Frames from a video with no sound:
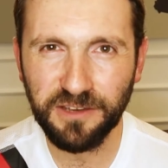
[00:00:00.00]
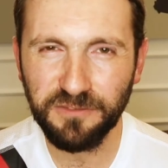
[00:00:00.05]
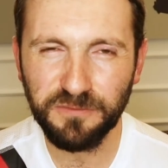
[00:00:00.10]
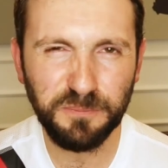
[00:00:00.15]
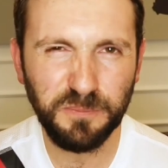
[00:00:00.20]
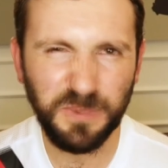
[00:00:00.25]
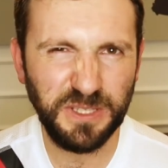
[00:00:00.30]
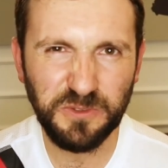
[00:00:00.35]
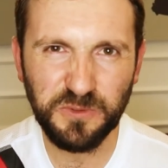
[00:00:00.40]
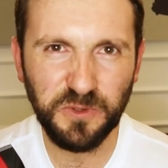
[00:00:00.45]

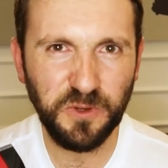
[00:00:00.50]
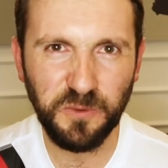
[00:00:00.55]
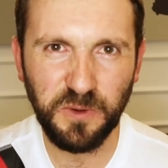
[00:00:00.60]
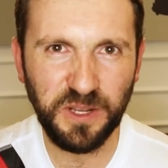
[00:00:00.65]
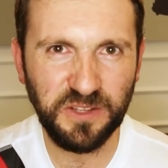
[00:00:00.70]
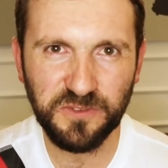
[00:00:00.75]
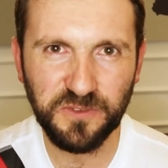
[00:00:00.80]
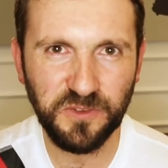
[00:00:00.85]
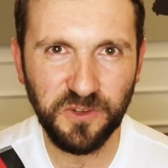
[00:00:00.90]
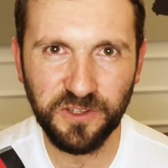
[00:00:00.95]
I've been to a
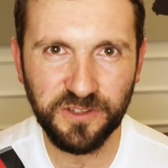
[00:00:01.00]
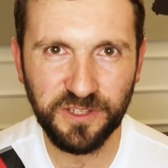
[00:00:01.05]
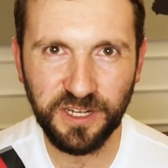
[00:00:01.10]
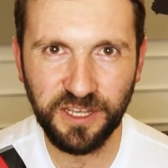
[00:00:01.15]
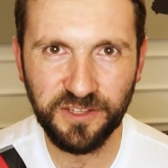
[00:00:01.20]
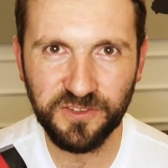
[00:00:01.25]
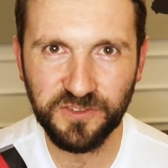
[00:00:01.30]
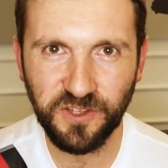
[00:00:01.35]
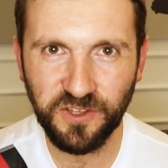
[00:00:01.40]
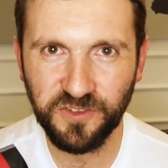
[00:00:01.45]
restaurant and
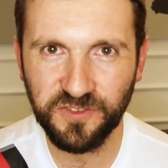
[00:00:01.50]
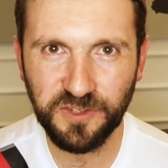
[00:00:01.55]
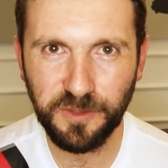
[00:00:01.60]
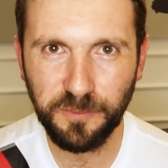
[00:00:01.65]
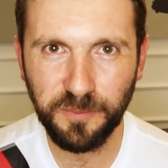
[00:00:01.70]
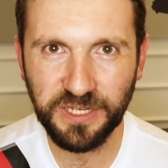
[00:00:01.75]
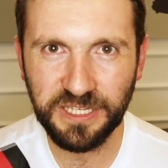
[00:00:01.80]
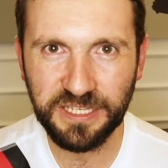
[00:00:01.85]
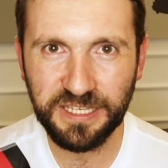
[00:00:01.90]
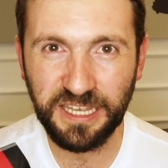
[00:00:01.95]
I saw
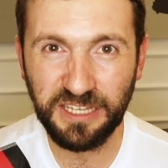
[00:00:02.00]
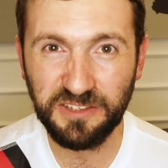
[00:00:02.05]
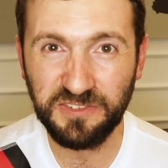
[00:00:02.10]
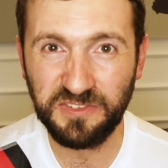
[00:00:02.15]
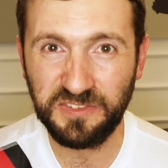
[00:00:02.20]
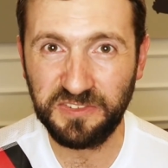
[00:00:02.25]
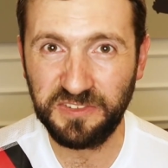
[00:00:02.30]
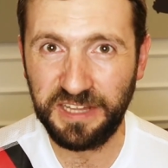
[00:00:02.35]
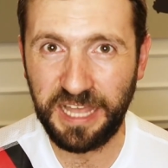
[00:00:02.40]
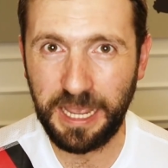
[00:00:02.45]
somebody get
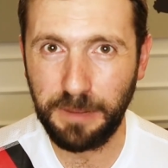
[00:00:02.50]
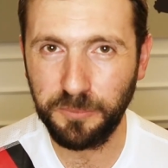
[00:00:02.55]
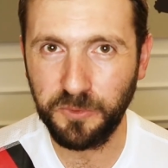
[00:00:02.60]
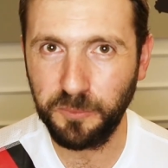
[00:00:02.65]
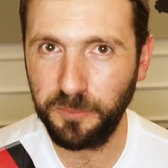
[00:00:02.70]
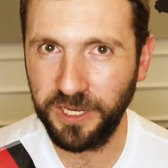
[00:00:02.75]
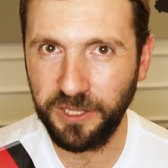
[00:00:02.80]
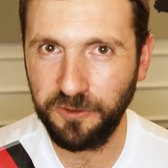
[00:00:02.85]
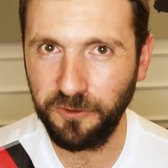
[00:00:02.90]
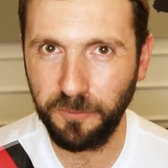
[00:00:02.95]

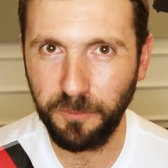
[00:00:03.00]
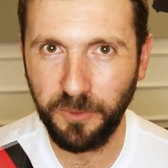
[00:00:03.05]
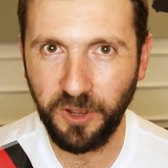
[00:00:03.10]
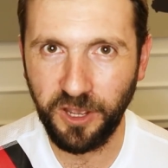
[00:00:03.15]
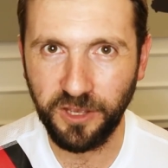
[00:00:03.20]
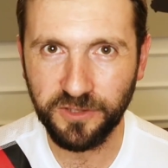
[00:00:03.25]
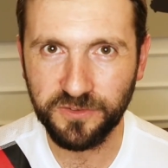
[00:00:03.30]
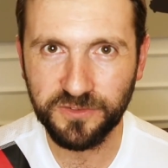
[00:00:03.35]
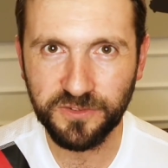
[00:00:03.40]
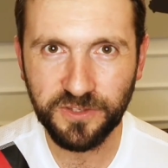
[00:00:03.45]
slapped by their
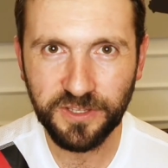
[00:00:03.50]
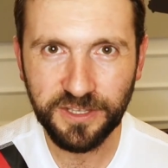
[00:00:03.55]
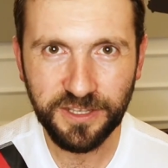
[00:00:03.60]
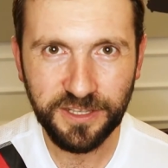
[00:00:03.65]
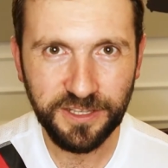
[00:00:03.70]
boss.